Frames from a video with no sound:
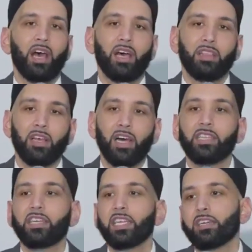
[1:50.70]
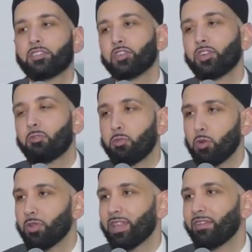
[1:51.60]
The Qadariyya took
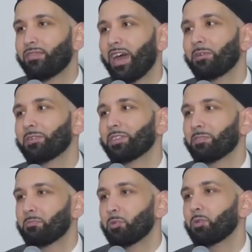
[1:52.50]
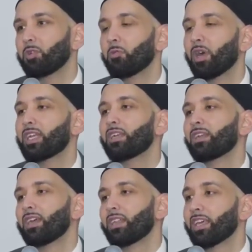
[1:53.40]
root. They found root when
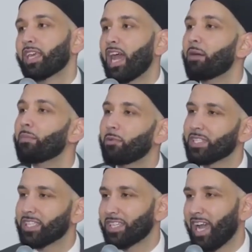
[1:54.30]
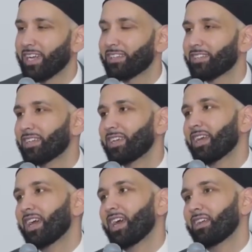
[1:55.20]
the Kaaba was attacked,
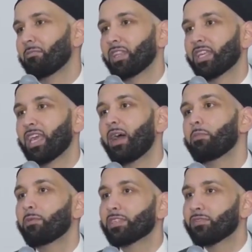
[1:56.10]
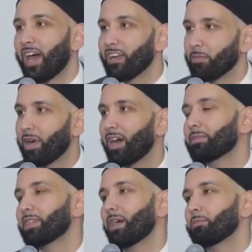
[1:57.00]
and when the Kaaba was
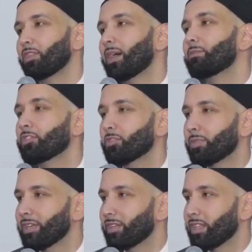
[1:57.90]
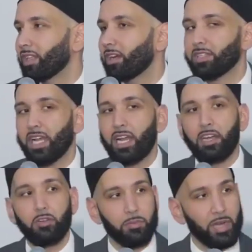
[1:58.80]
firebombed, and Abdullah ibn Zubayr radiallahu ta'ala
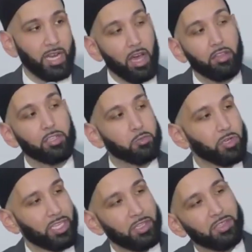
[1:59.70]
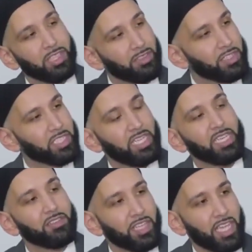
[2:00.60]
anhum and others were killed in the
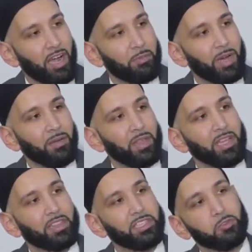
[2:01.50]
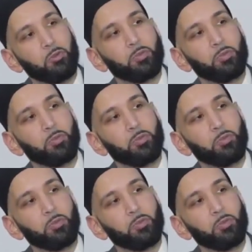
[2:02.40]
vicinity of the Kaaba. This